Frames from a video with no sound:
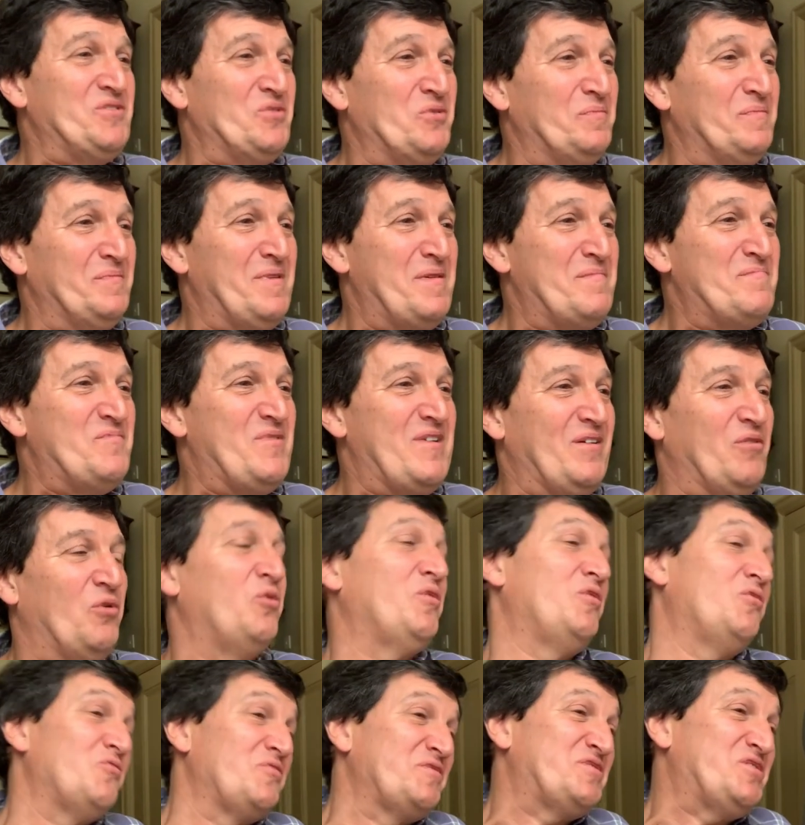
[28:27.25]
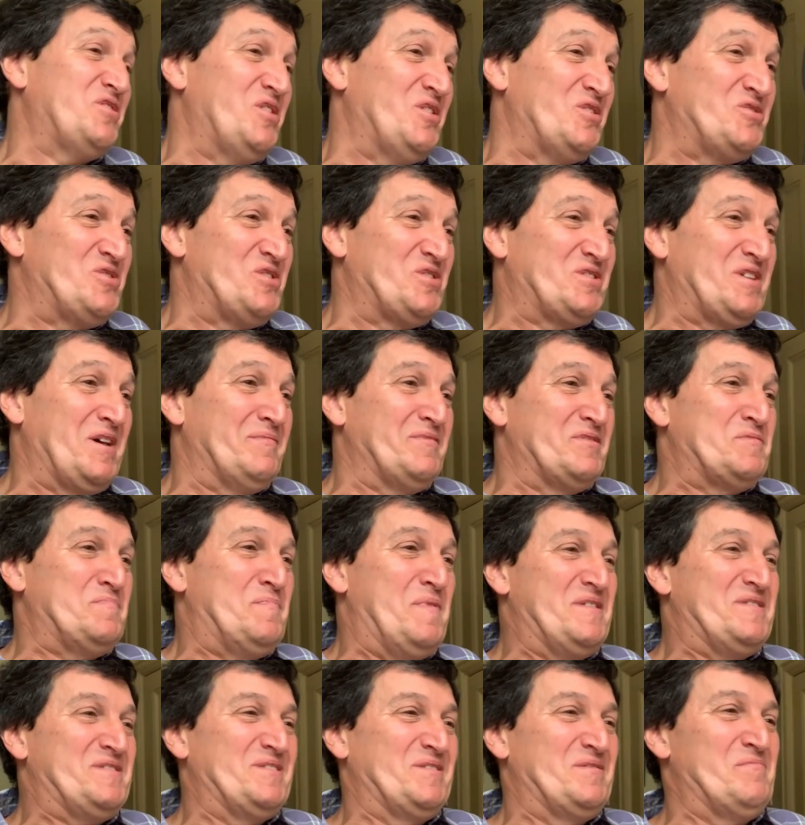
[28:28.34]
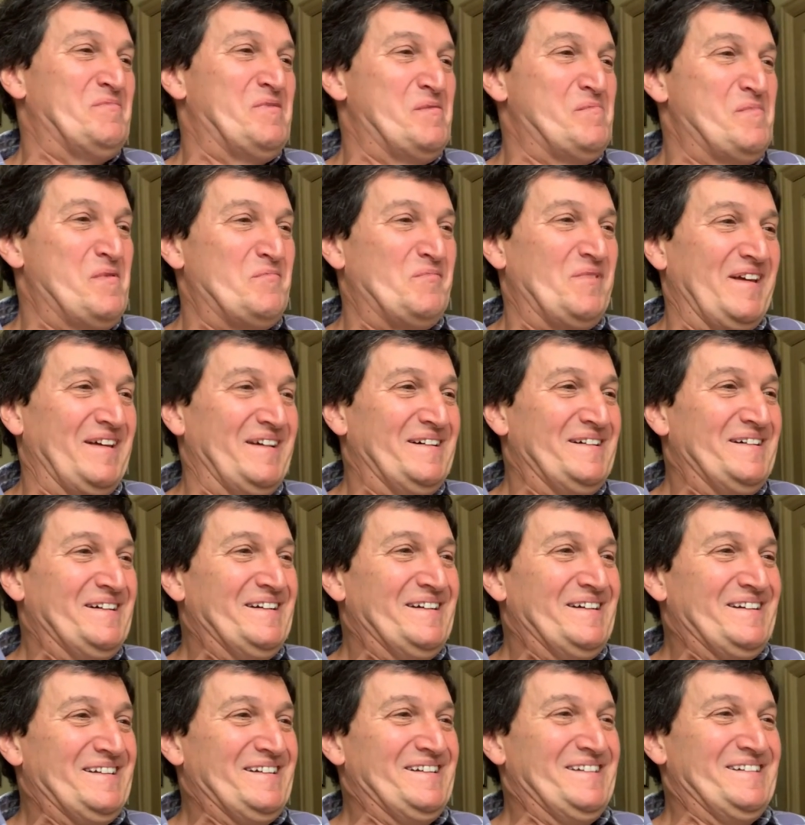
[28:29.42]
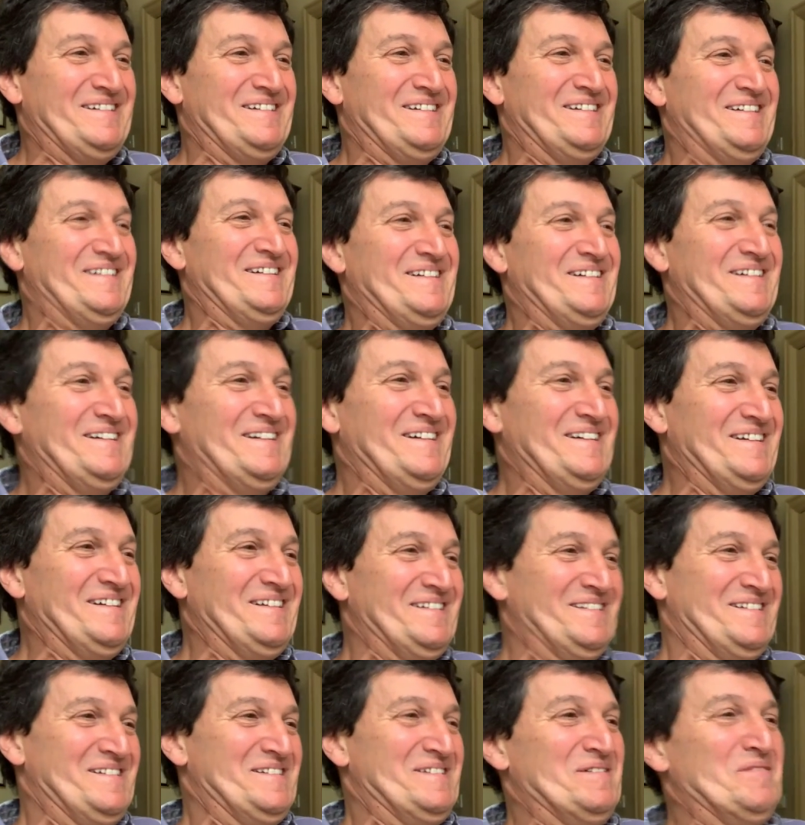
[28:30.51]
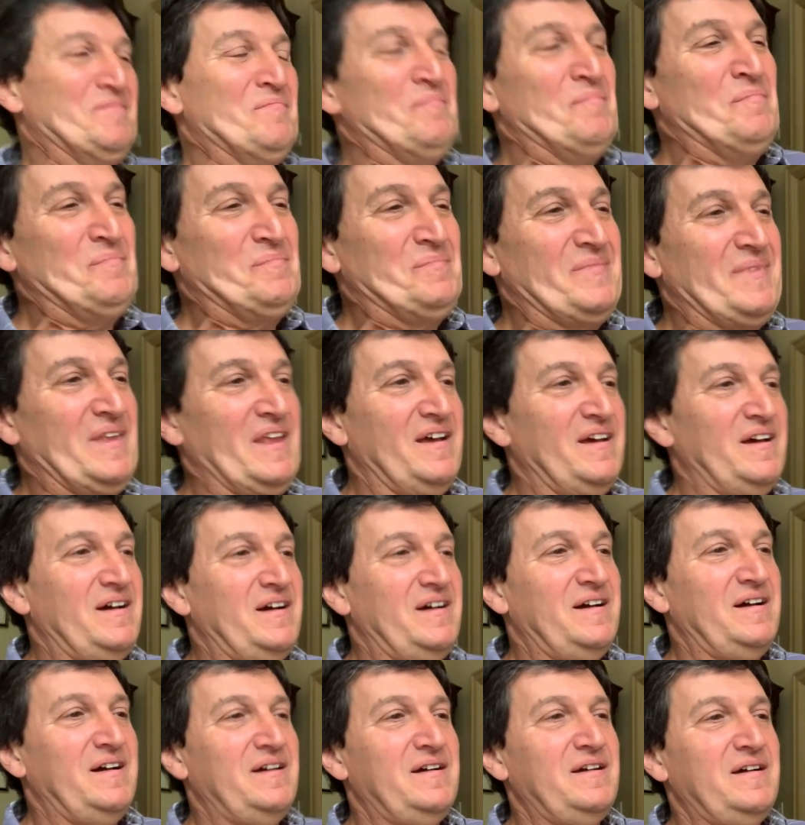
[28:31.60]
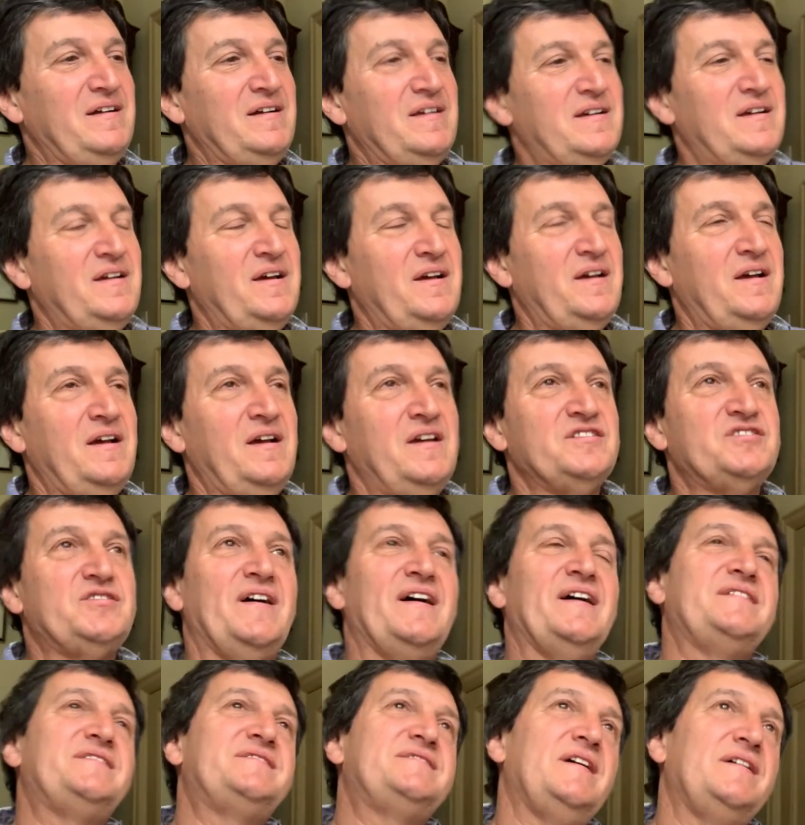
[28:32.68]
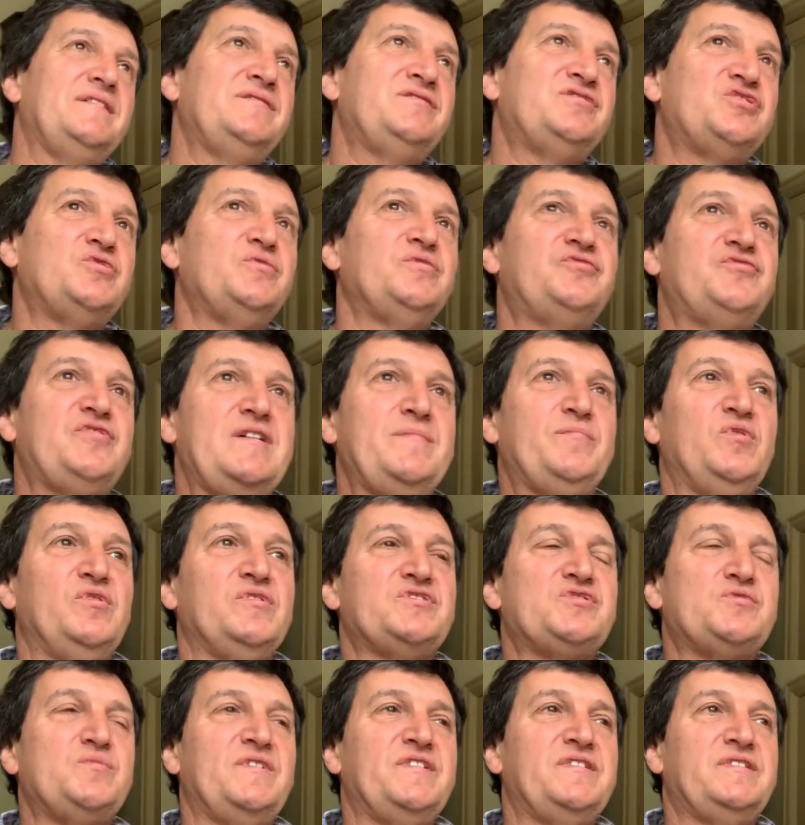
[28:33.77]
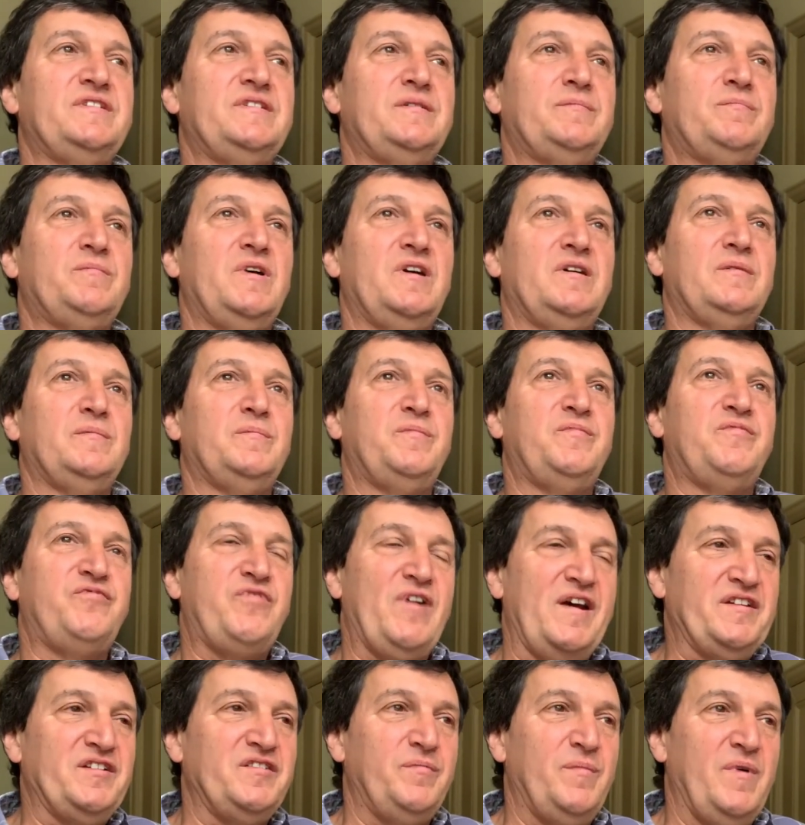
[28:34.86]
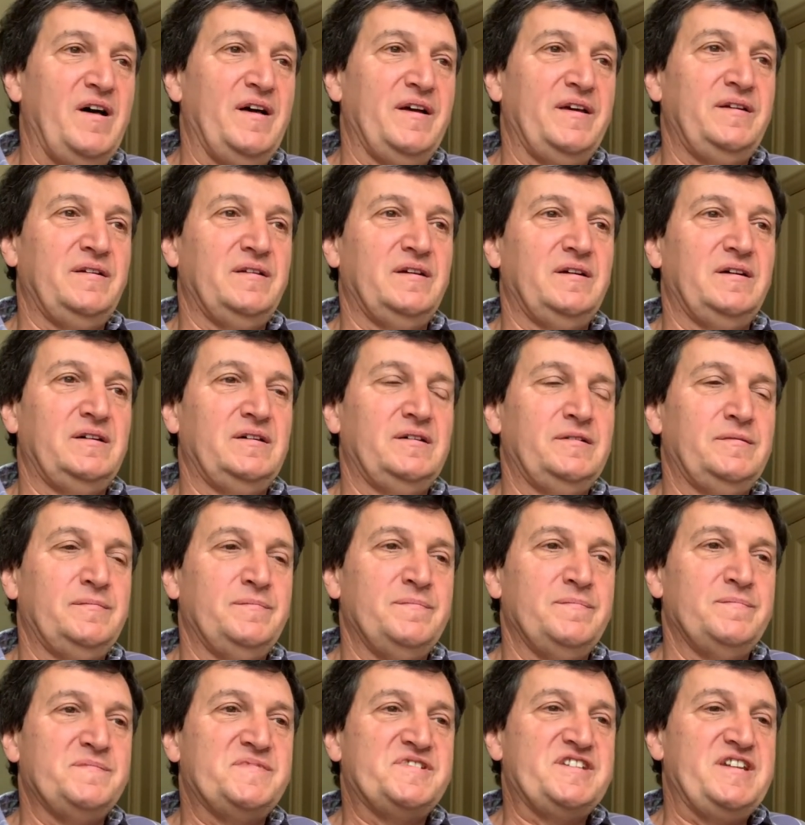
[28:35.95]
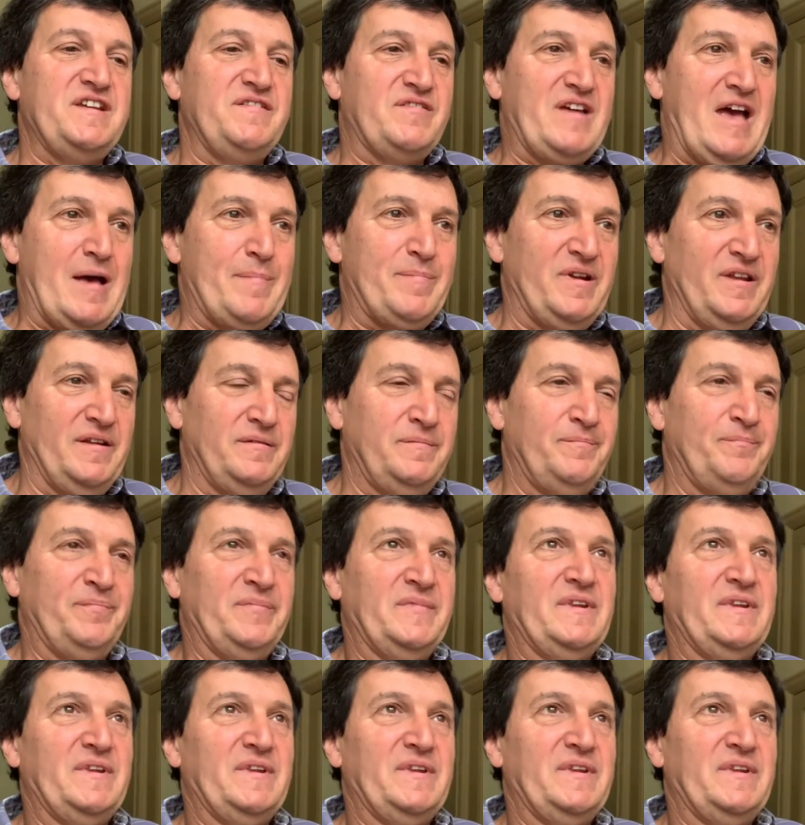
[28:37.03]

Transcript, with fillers: Your memory or your research is so much better than mine. I can cue you, yes. Well, first of all, tell us what the book's about. So I'd done 2 or 3 books with a friend of mine, Steve Kaplan.